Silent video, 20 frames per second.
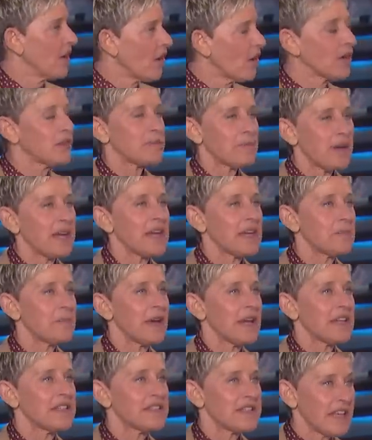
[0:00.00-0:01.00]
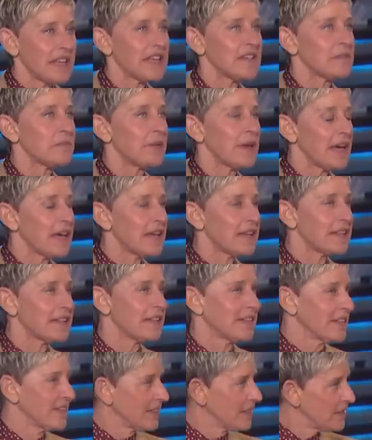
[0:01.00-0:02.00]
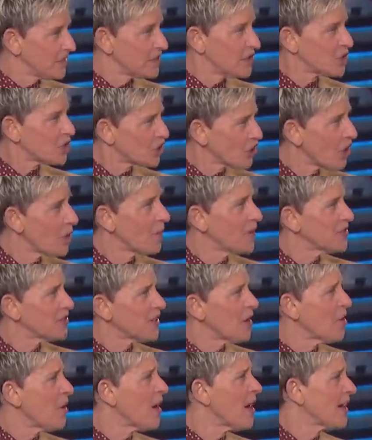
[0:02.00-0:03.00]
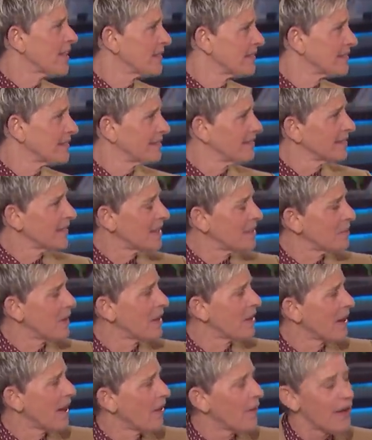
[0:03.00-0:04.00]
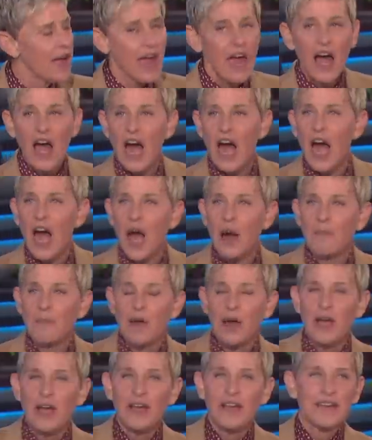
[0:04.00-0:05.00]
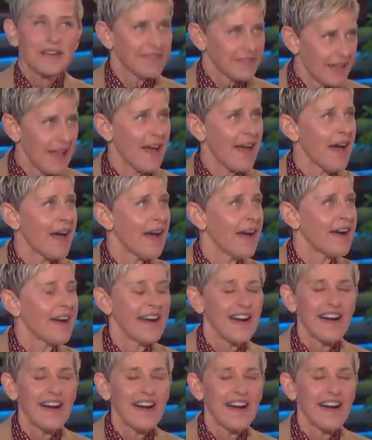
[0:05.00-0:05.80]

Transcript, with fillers: on pain meds in bed because the show must go on. Doesn't matter how. Um, yeah.